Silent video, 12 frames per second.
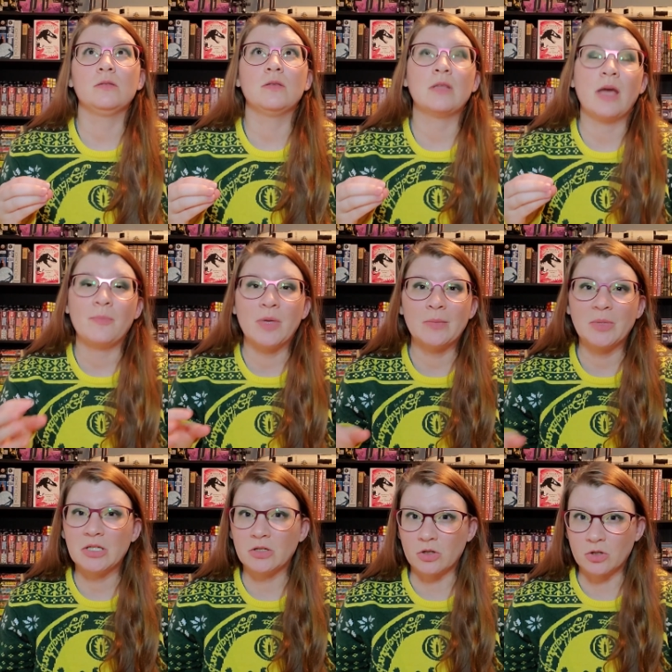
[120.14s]
that may be
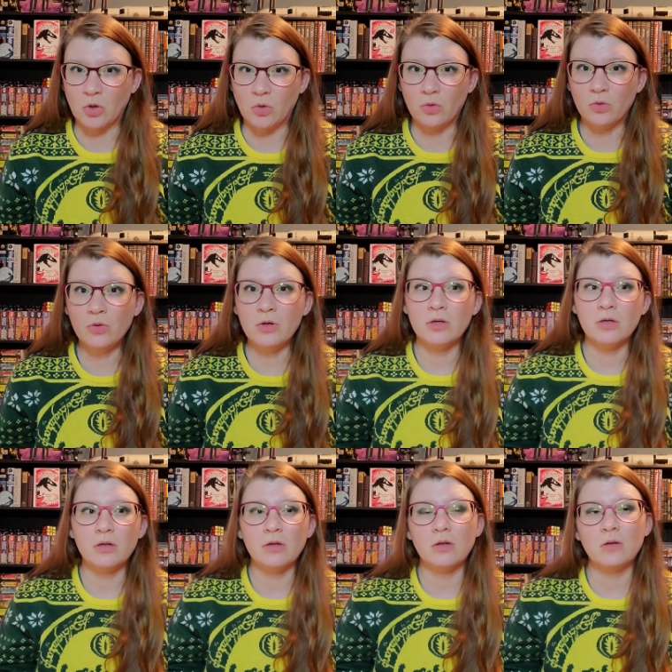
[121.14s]
your goal,
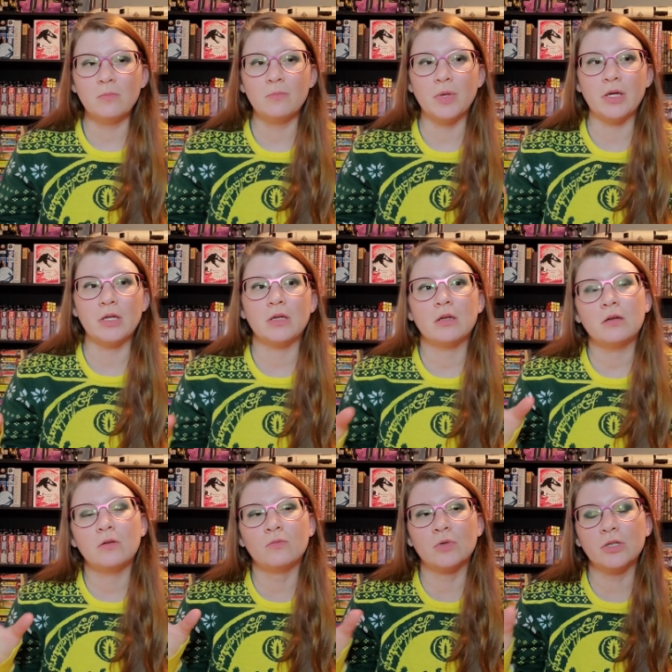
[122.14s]
but
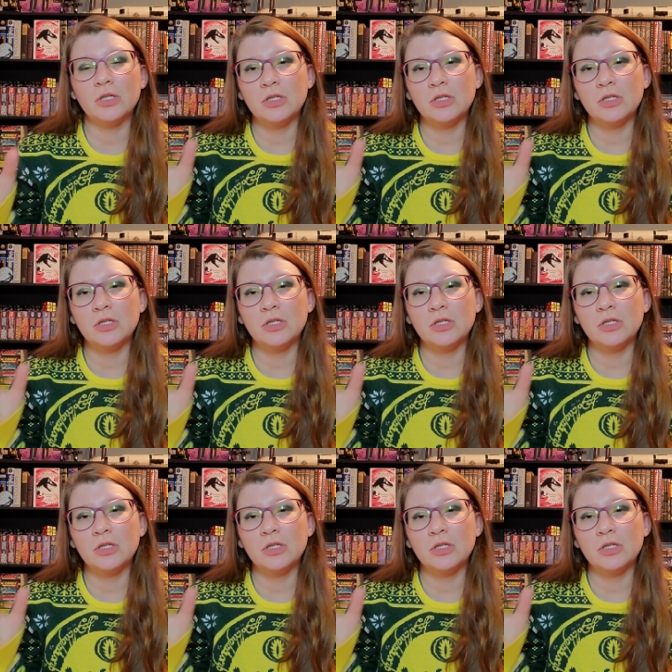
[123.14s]
really